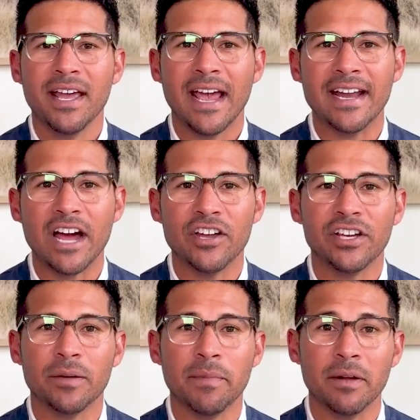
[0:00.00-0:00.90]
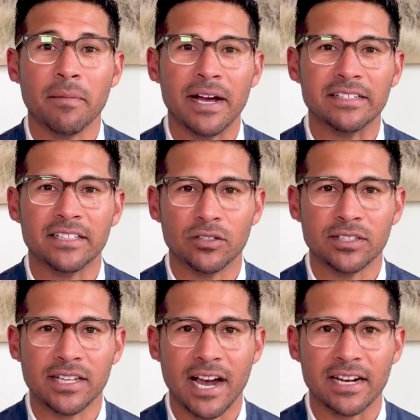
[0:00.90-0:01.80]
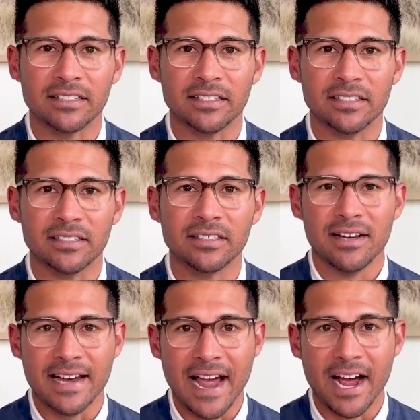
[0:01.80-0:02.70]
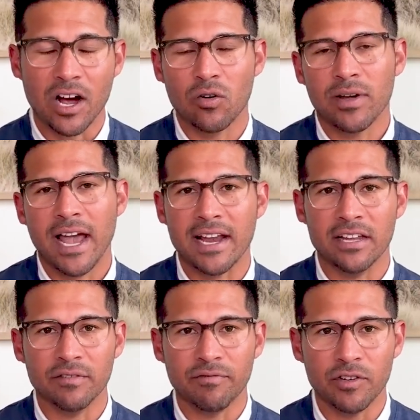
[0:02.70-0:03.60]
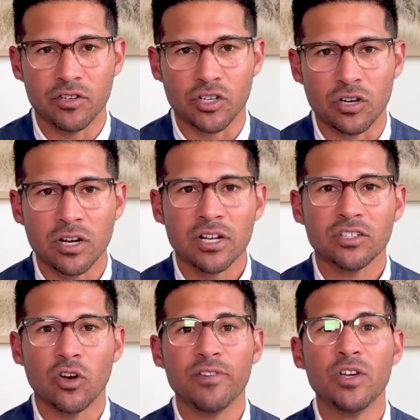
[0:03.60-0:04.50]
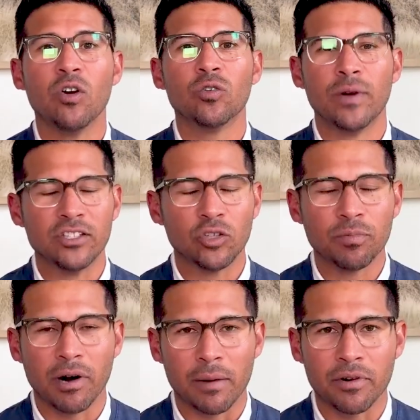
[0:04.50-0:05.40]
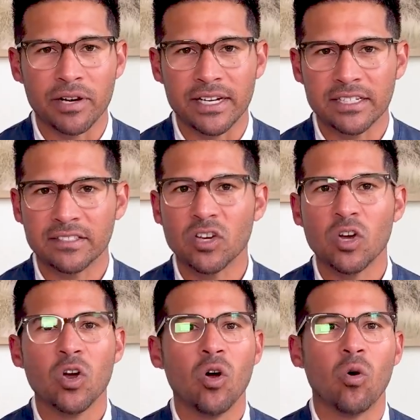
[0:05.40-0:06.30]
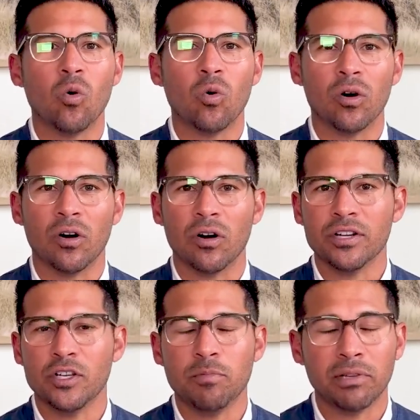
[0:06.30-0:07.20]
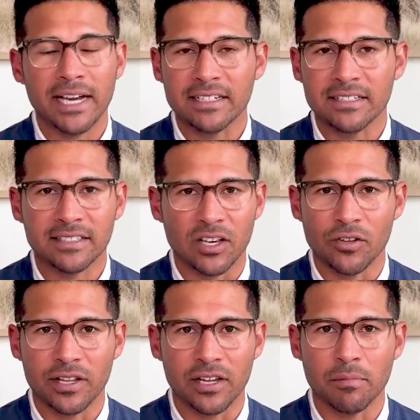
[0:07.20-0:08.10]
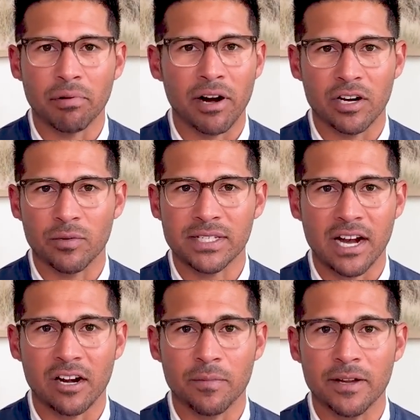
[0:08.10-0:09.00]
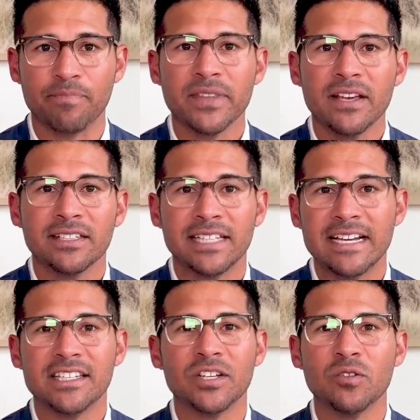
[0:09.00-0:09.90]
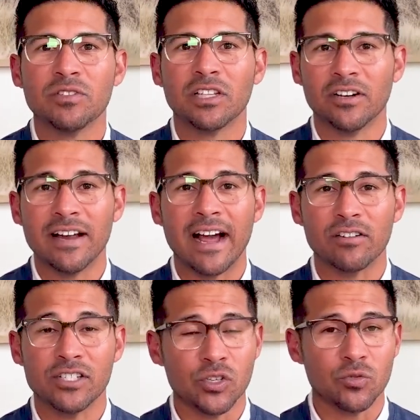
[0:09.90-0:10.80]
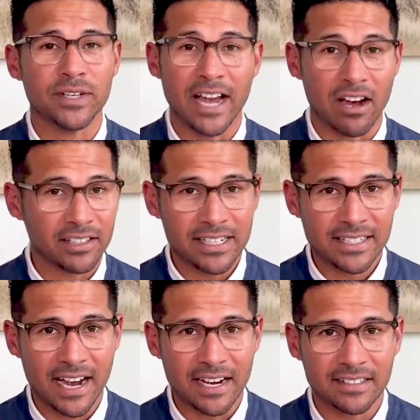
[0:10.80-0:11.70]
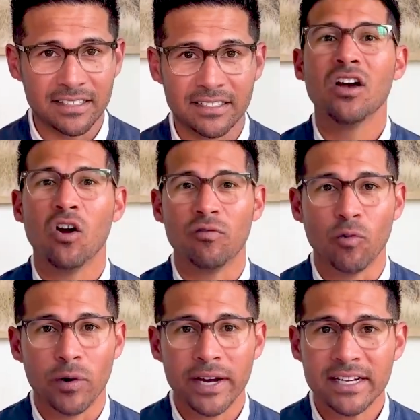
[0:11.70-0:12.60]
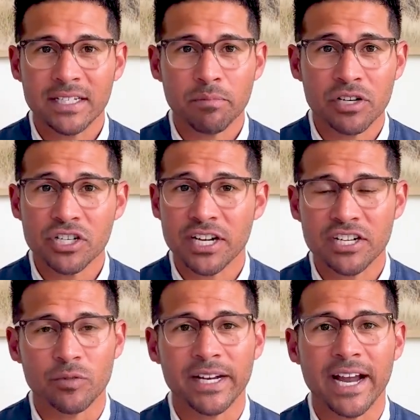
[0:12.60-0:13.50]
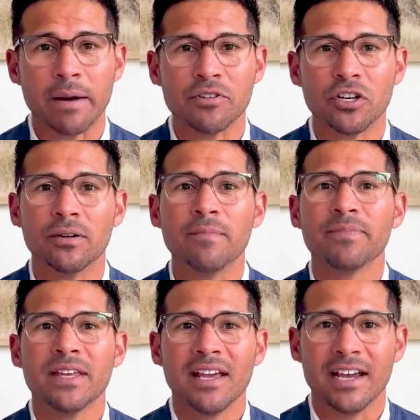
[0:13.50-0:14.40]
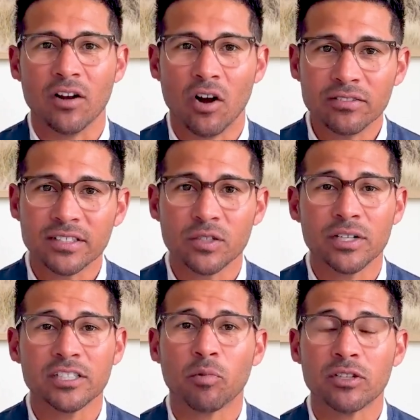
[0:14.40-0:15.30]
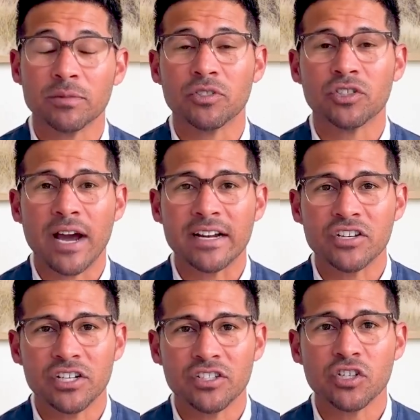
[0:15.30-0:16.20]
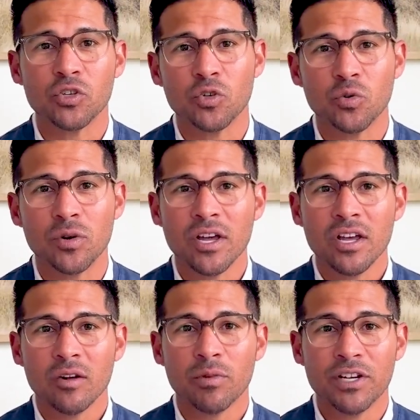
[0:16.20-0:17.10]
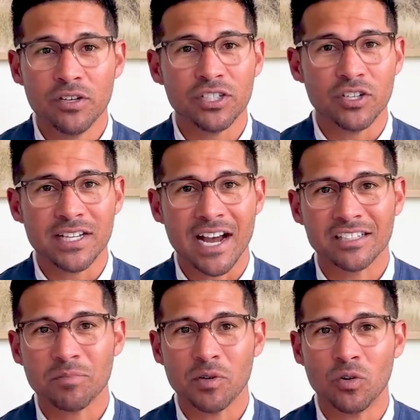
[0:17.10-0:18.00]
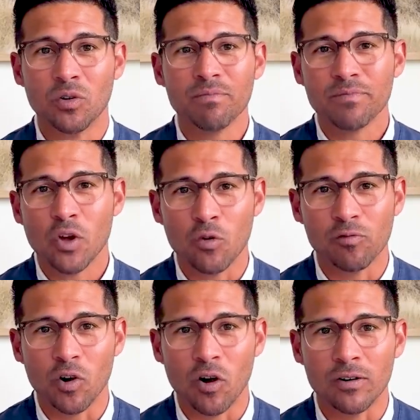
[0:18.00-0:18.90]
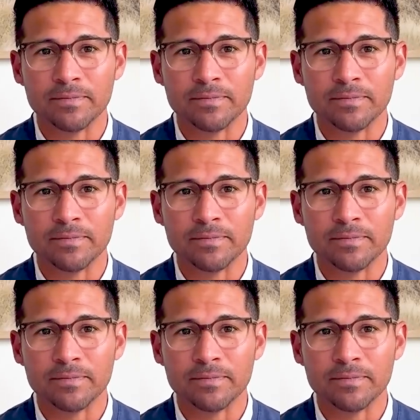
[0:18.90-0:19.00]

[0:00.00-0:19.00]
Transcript: and how you can minimize those taxes now and in the future. So if you own rental properties or you plan to sell them prior to retirement, stay tuned to learn how to calculate taxes, avoid depreciation recapture, and also explore some strategies to reduce your tax bill overall.